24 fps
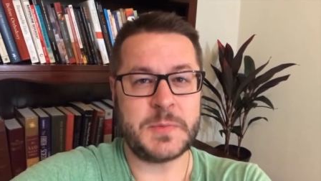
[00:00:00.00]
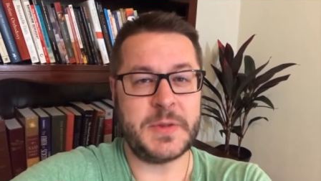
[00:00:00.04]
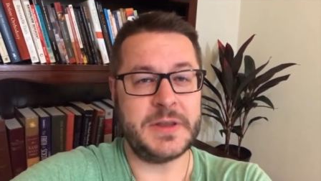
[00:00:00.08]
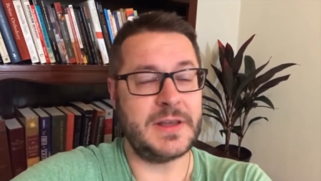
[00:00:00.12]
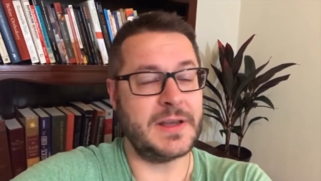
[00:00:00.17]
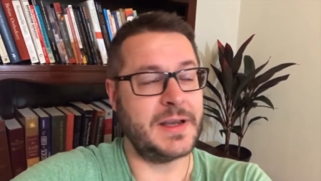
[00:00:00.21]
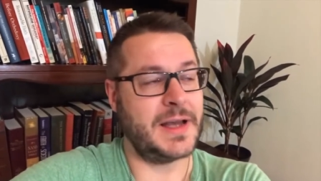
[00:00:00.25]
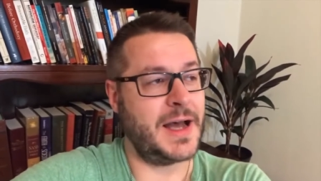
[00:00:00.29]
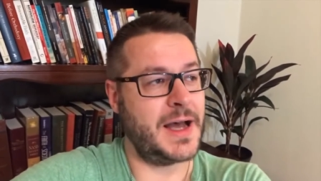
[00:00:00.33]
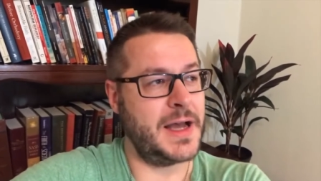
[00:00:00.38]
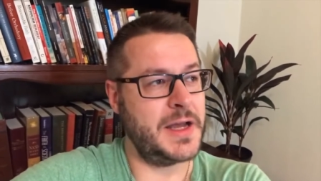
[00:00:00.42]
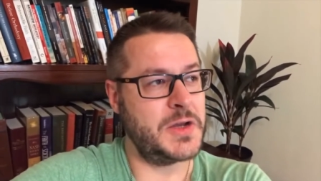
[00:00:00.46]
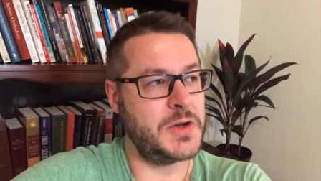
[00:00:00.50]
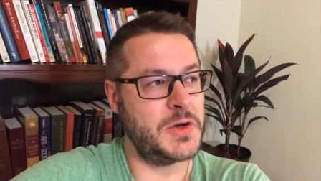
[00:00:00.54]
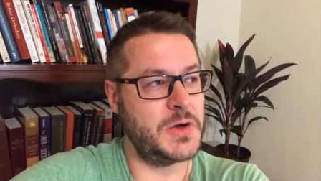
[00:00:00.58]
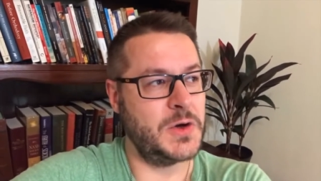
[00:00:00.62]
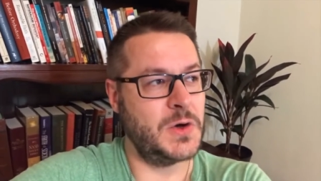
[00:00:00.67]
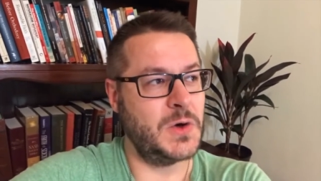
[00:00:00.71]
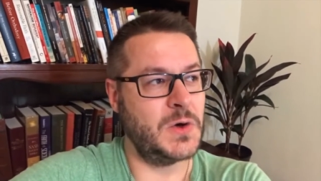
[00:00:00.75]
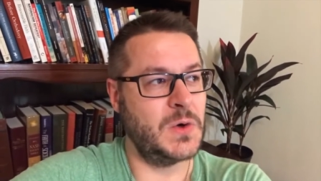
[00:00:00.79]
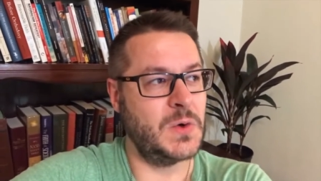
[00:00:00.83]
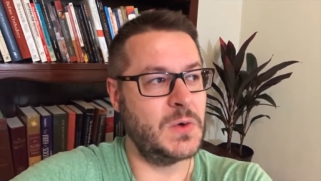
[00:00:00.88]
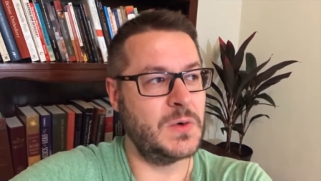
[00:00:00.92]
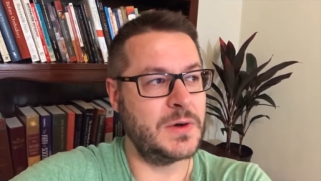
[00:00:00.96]
but the guy
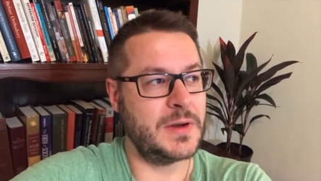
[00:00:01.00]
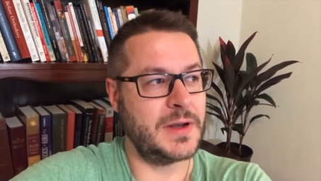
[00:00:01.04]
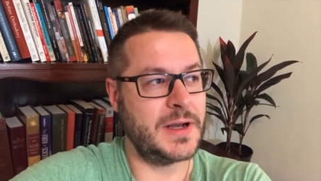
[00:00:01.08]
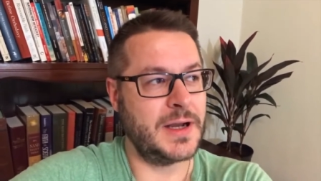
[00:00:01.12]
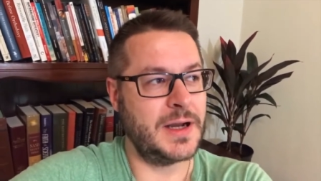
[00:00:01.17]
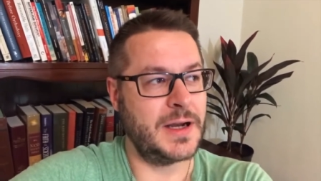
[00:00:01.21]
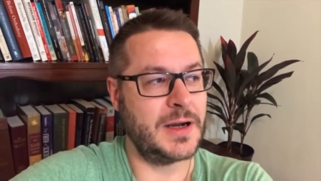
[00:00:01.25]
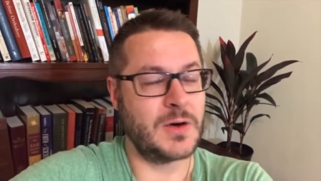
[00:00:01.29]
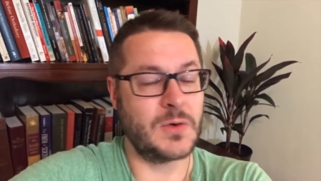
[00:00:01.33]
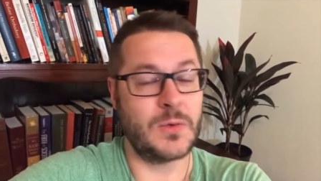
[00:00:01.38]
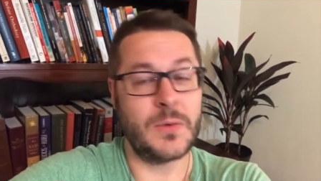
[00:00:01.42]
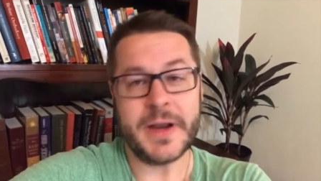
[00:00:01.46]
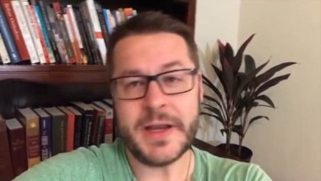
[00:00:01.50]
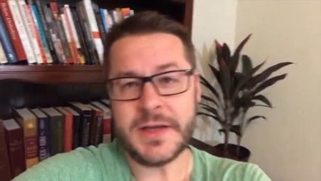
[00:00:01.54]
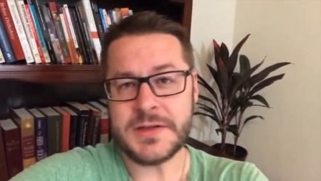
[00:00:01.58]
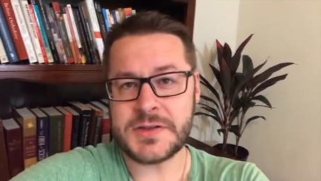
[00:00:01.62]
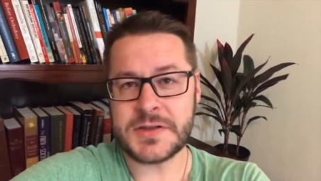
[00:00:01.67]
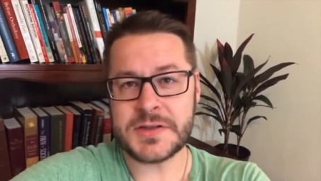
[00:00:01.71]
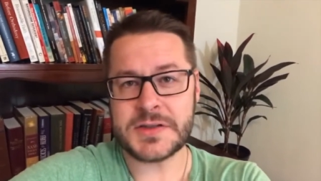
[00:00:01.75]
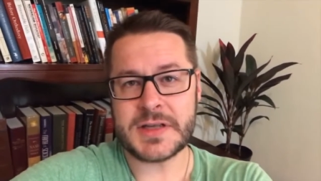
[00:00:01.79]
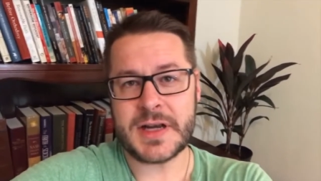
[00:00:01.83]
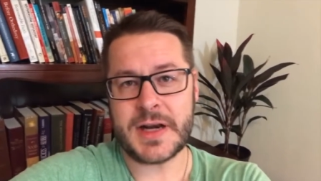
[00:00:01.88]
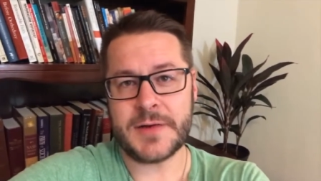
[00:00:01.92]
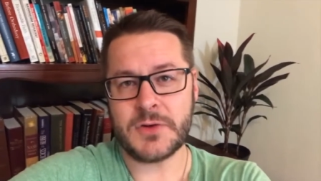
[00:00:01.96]
who
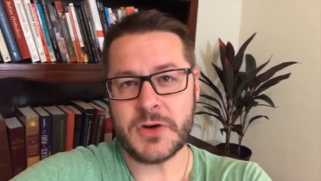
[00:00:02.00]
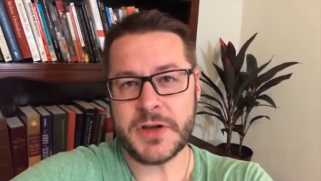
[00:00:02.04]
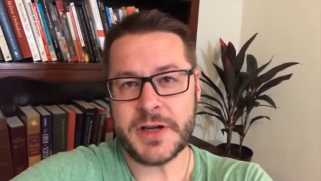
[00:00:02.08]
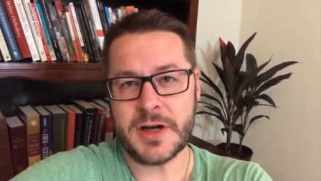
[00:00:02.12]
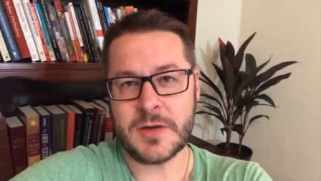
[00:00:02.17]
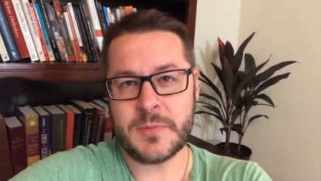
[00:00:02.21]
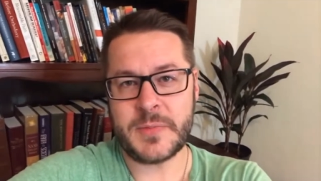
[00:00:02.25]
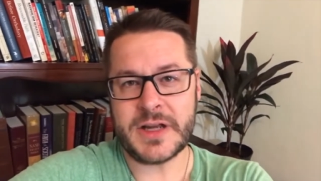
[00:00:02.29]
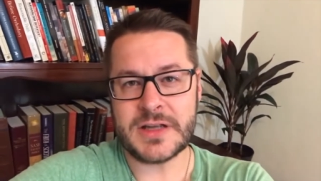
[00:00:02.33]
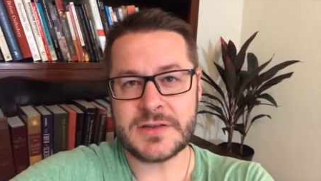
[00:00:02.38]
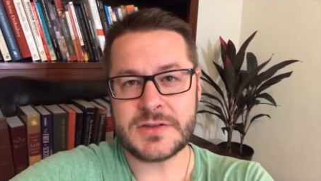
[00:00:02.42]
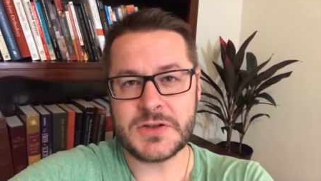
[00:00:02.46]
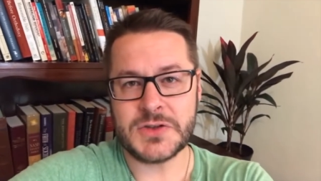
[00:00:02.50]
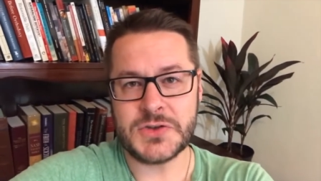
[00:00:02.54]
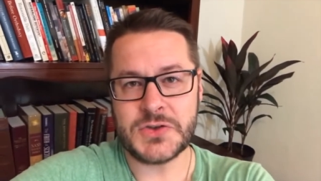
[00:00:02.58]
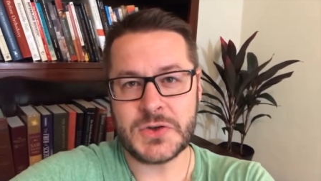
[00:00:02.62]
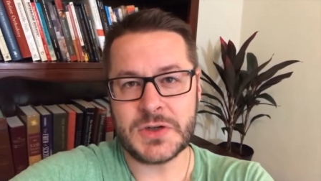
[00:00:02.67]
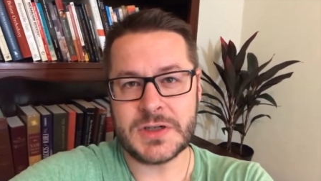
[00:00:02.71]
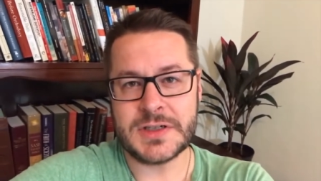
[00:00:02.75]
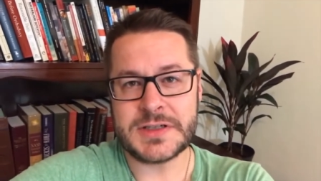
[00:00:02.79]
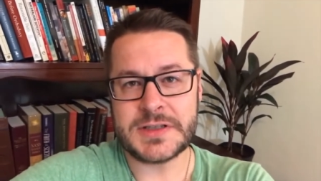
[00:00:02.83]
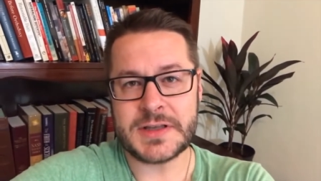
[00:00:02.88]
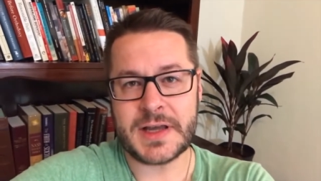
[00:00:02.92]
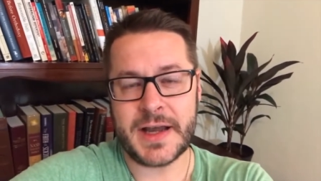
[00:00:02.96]
arranges it every year, Pastor
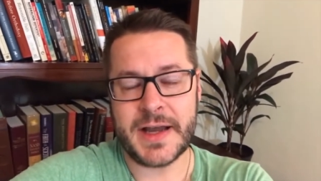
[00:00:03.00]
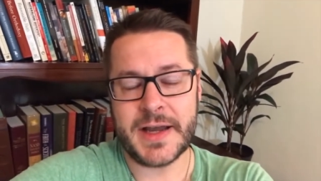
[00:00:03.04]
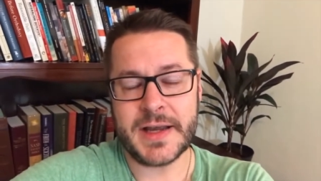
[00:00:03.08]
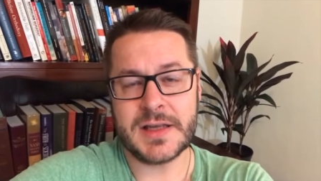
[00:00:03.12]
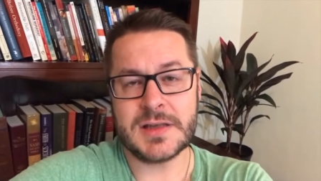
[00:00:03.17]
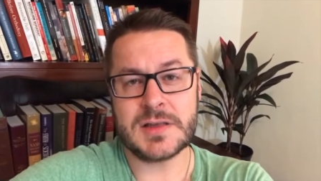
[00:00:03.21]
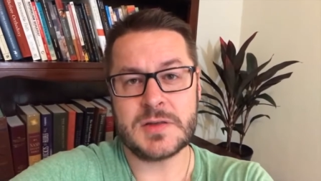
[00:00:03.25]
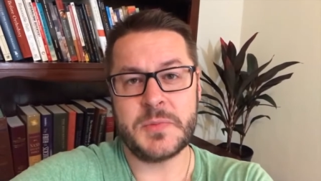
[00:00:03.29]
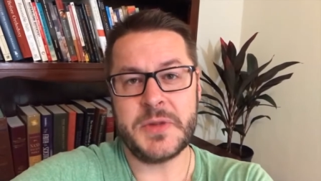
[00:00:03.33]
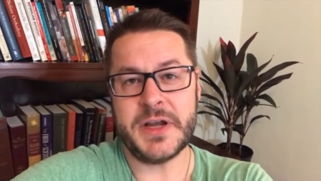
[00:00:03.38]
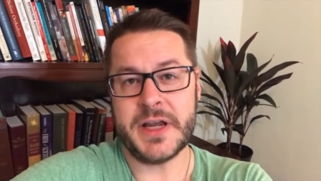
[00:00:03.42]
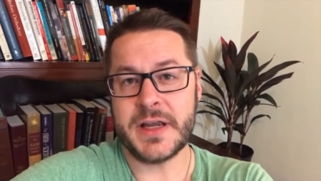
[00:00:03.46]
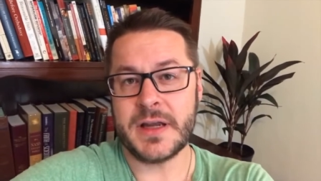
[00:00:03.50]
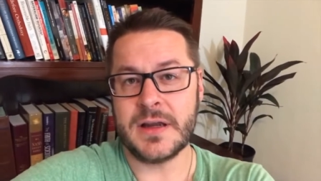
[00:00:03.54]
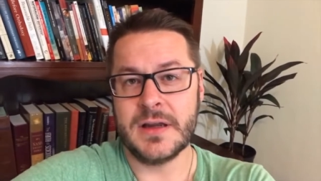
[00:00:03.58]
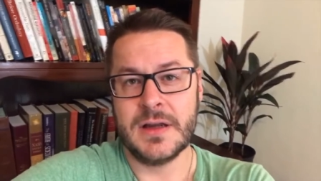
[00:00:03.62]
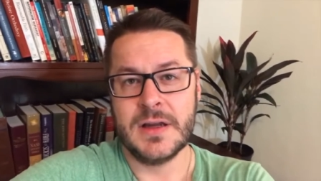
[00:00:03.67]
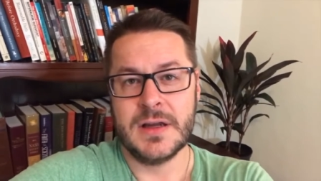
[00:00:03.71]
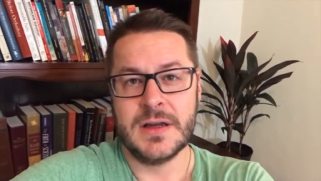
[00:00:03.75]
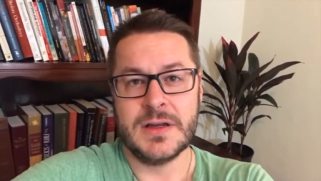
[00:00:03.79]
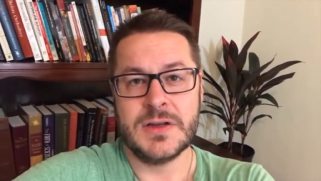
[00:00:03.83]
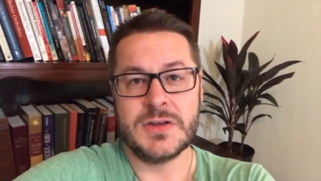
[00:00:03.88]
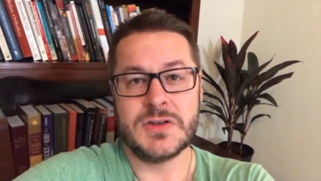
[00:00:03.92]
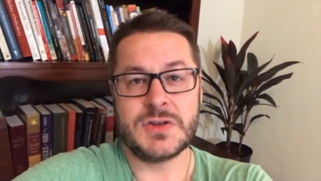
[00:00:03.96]
George Sayeg, is a big
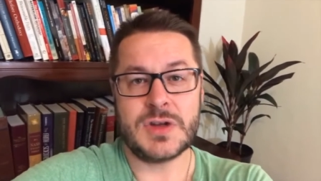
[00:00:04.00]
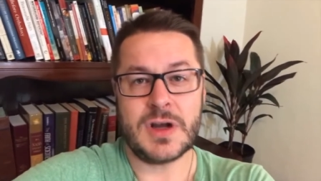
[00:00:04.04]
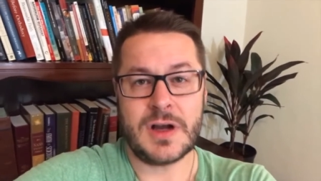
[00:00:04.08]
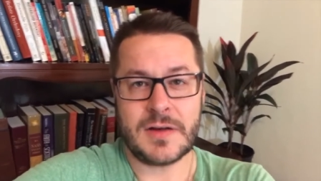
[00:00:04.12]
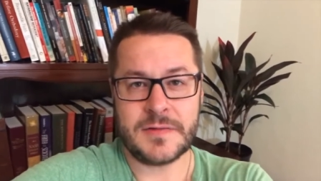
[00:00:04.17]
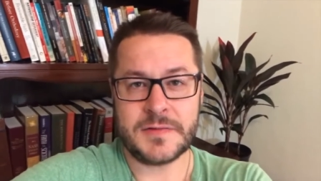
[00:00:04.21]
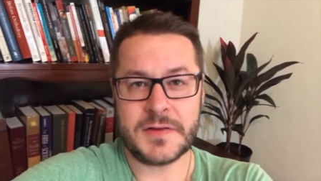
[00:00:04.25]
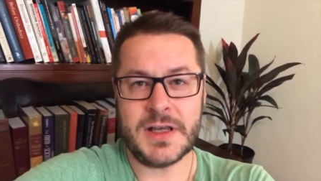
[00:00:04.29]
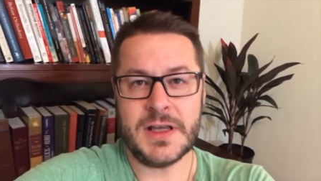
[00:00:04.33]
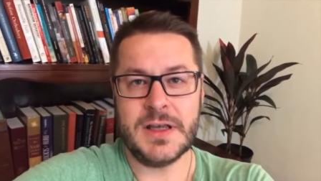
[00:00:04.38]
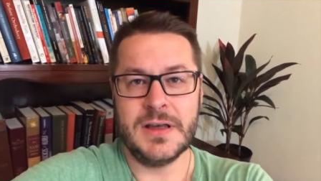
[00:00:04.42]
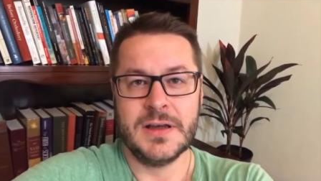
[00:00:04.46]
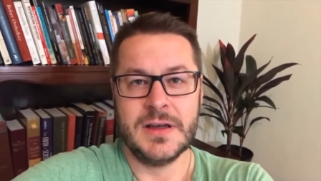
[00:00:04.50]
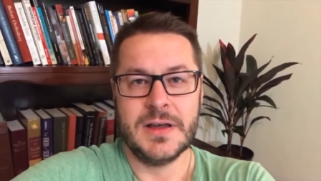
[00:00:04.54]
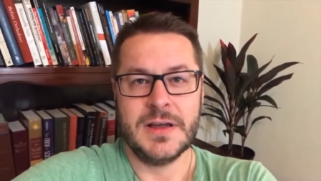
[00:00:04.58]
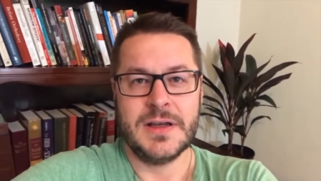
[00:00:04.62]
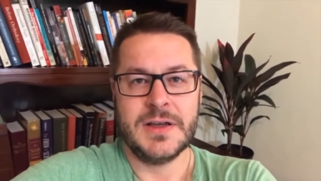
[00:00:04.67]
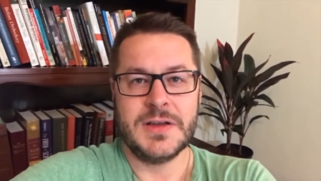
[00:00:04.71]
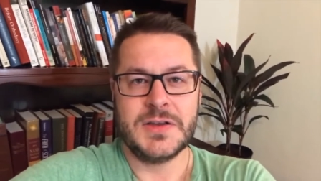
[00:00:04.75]
softy.